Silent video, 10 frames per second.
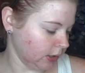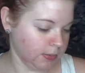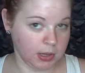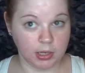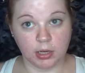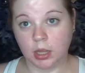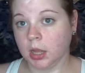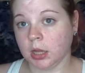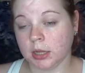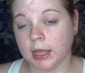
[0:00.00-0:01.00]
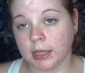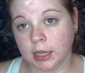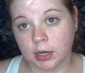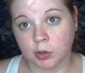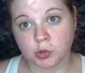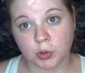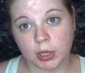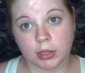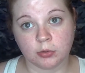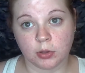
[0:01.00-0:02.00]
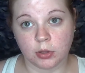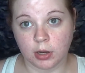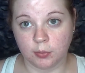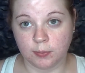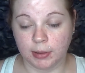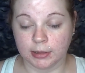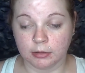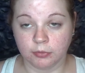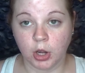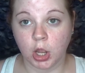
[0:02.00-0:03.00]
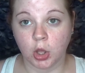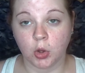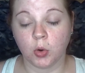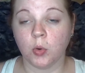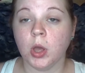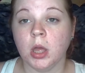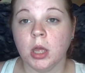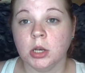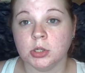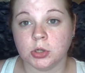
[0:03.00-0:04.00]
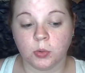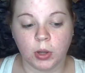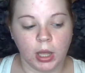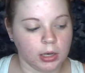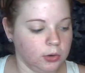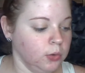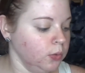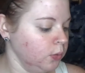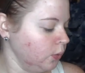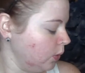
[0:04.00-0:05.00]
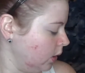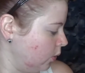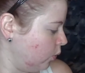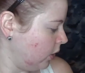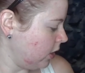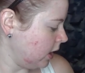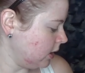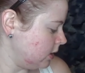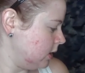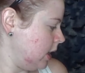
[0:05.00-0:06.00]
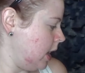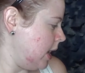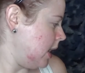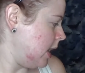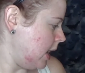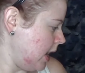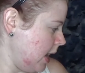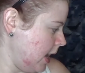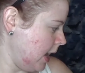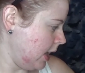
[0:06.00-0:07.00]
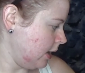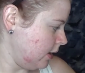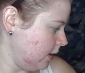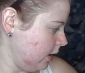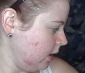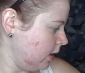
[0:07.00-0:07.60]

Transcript: been liking and enjoying it, so I thought I would make this video to show what I do with it. And